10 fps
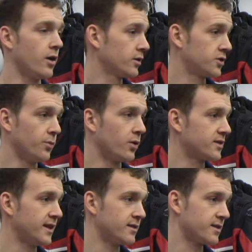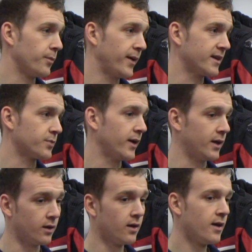2 more seasons in BSB,
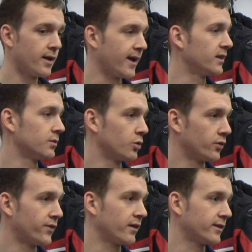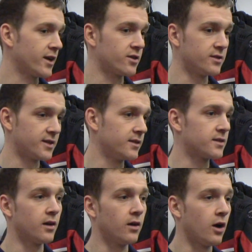getting some good foundations
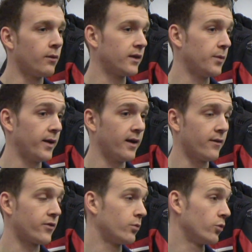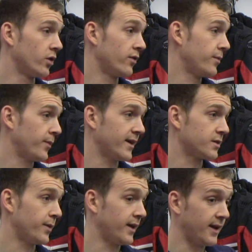into hopefully be a front runner in
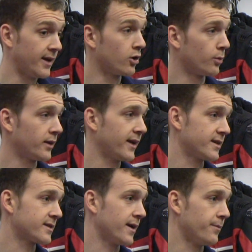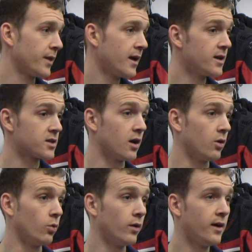BSB in a couple of years' time.
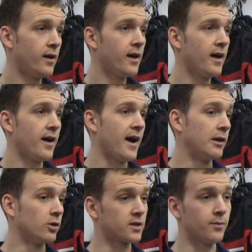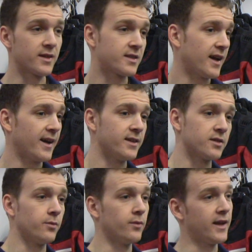So I looked at my size
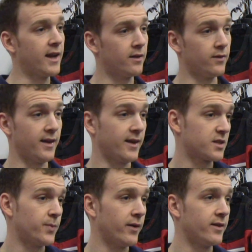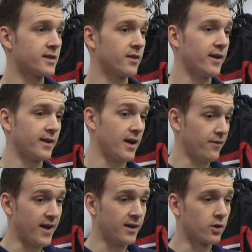and the experience I've
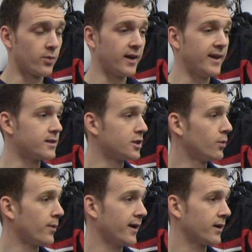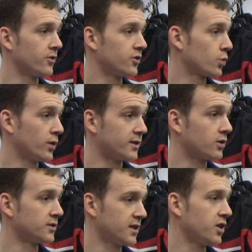had already in Superbike, and just wanted to
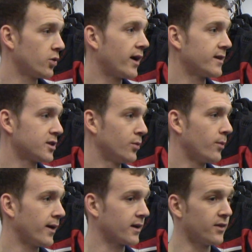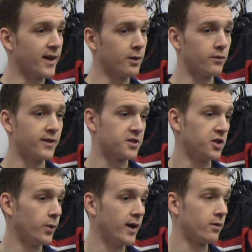continue riding Superbike. And now with this
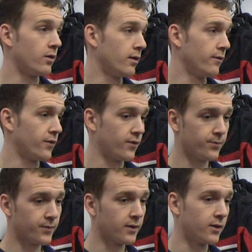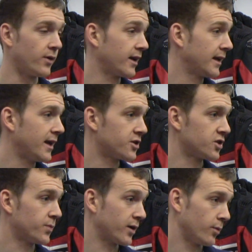new era of the
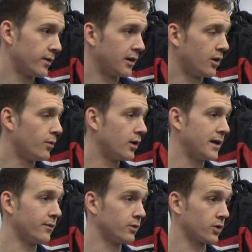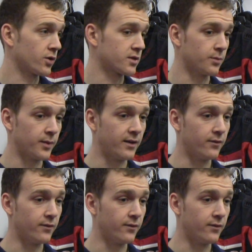regulations becoming a lot more level across the playing